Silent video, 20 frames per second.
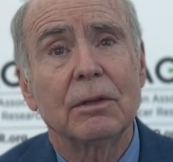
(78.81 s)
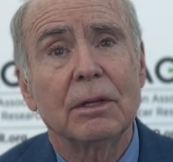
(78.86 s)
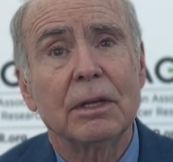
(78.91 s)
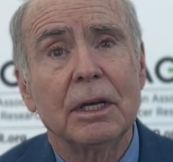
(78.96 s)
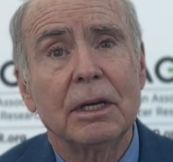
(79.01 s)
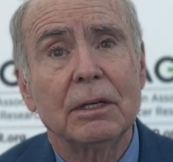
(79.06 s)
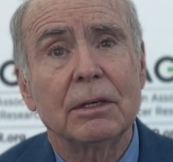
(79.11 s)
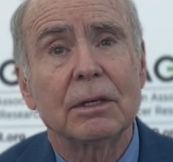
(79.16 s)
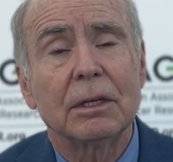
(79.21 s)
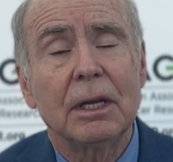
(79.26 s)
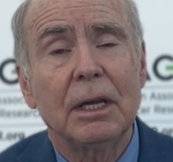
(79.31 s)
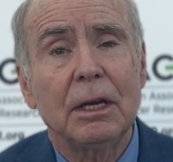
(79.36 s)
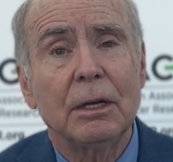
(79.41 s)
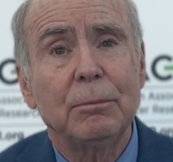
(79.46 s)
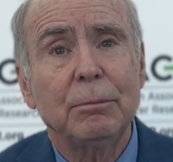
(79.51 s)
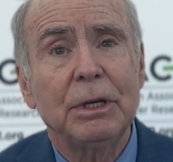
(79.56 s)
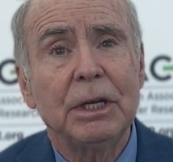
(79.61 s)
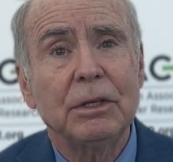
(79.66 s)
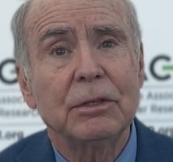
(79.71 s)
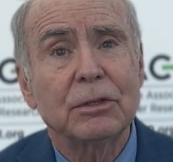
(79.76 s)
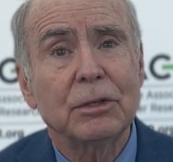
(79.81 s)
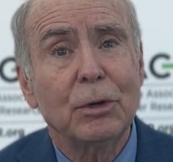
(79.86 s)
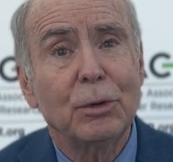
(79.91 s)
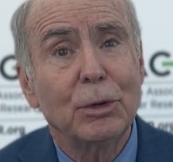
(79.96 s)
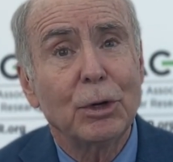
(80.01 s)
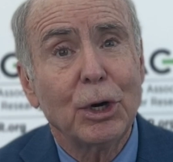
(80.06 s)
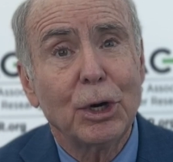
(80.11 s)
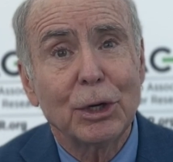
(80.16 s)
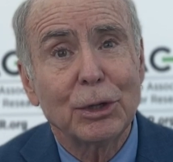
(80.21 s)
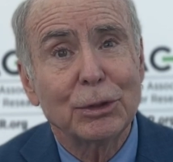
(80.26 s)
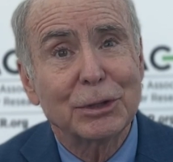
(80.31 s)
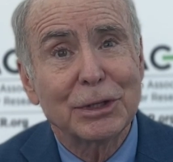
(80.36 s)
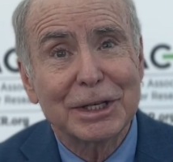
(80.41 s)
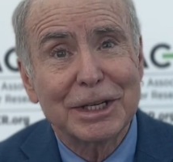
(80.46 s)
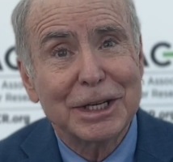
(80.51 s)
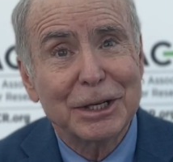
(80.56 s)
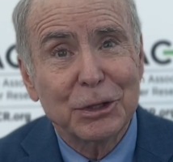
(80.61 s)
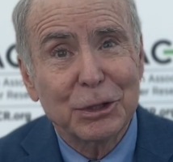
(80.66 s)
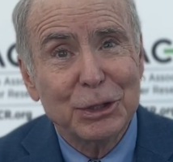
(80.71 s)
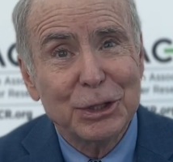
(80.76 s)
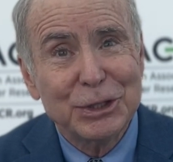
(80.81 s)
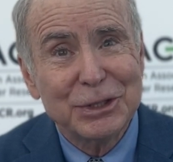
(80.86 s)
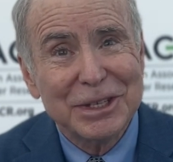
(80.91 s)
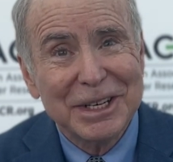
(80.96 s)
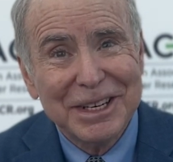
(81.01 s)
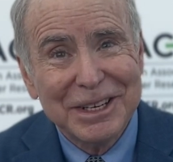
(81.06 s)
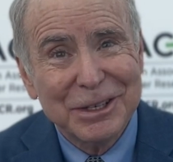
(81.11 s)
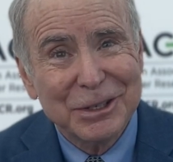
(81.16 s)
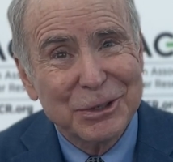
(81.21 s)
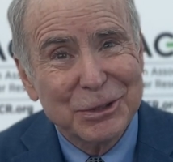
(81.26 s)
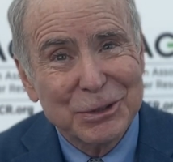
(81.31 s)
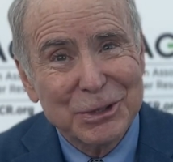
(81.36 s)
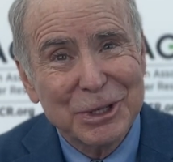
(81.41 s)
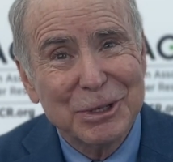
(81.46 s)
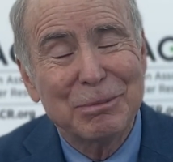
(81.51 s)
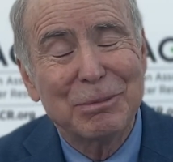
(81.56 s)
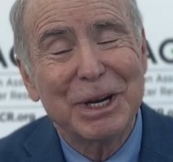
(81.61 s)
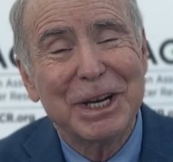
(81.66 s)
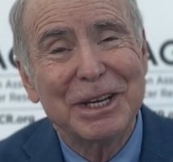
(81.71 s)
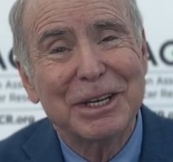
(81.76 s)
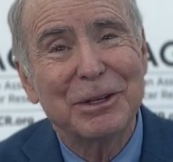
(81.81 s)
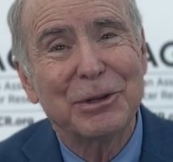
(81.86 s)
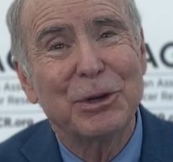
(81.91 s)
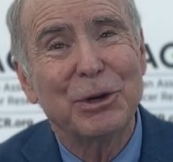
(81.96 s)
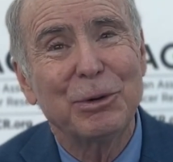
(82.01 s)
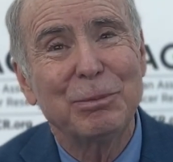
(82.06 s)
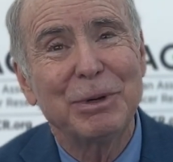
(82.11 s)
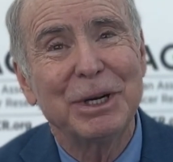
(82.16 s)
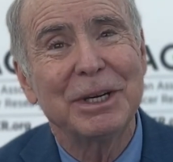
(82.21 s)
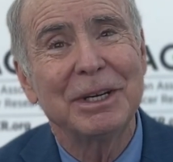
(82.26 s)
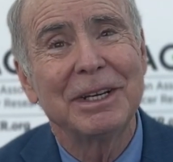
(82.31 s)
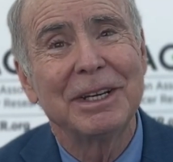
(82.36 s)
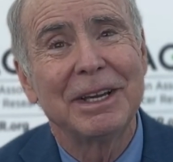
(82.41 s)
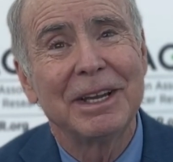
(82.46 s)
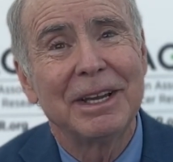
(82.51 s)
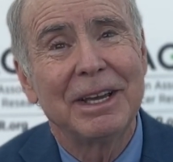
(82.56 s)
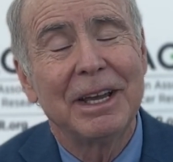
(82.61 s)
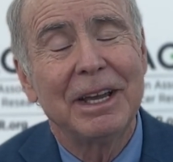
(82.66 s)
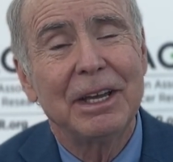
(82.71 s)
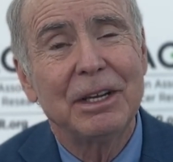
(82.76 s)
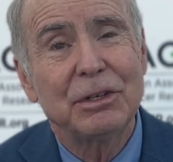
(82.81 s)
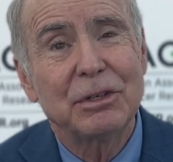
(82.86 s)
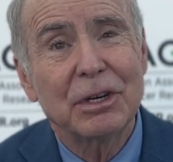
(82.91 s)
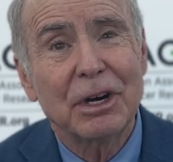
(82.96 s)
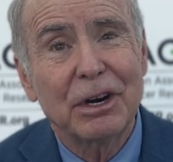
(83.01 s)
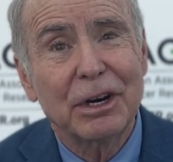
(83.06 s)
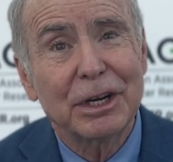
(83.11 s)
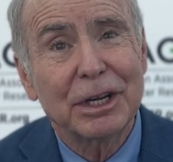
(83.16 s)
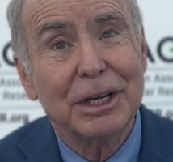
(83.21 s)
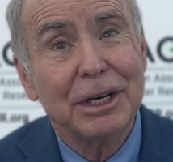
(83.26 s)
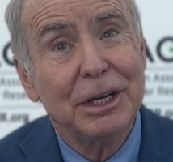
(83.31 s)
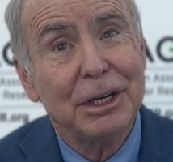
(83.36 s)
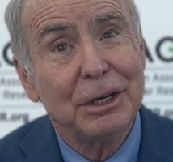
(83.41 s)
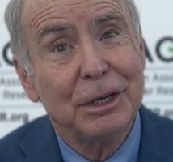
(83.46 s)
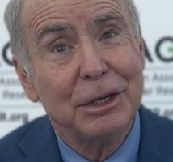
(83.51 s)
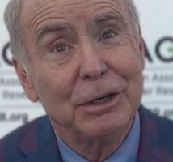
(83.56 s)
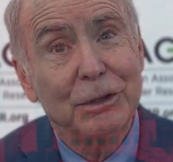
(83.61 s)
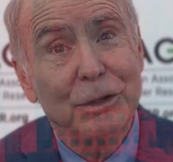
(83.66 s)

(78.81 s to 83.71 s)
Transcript: that can be so-called Achilles heels in myeloma and targeted in